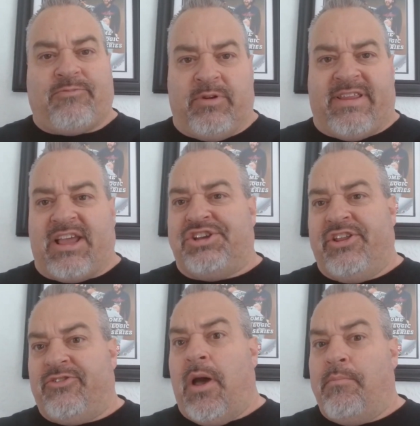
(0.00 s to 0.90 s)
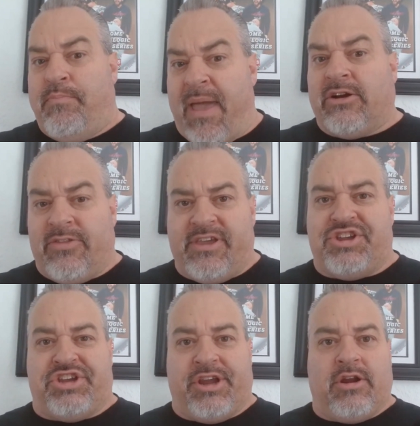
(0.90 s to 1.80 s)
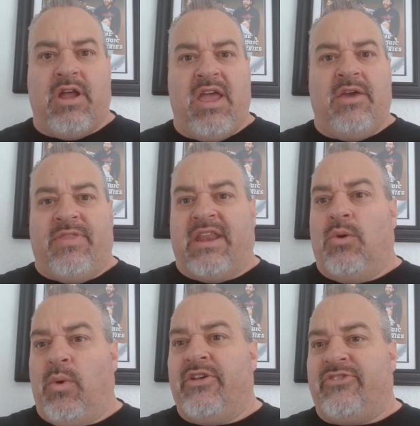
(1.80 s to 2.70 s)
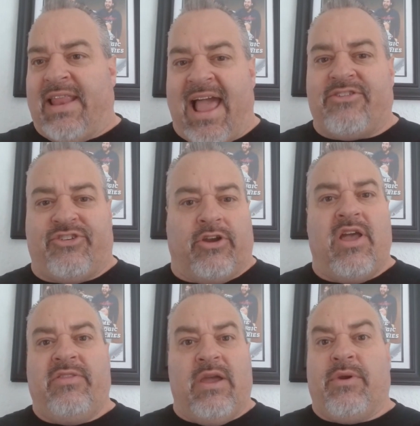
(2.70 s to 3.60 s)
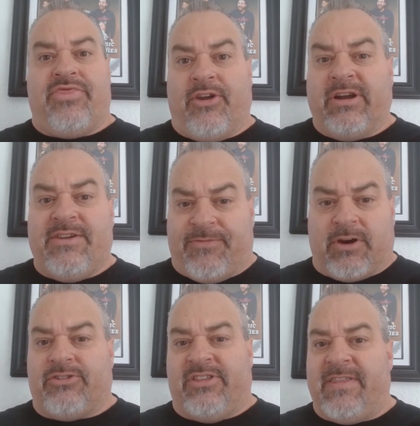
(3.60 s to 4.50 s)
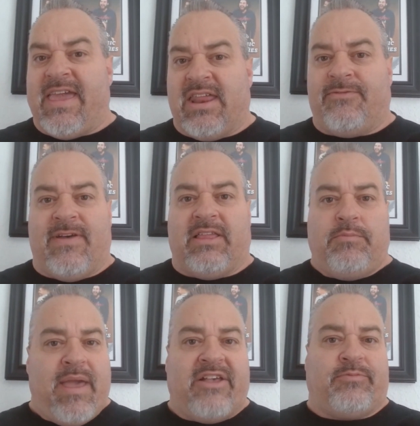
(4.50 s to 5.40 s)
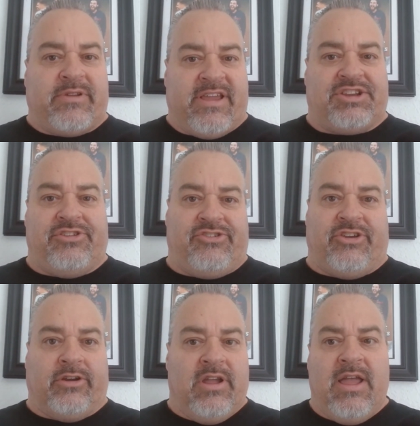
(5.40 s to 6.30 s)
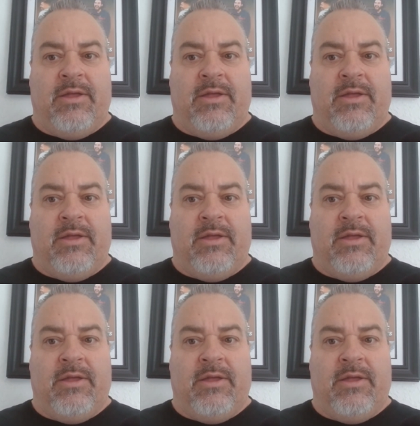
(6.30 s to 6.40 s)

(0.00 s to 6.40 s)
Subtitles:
protection is better this year than it was last year. They were 31st in the NFL in pass protection this year.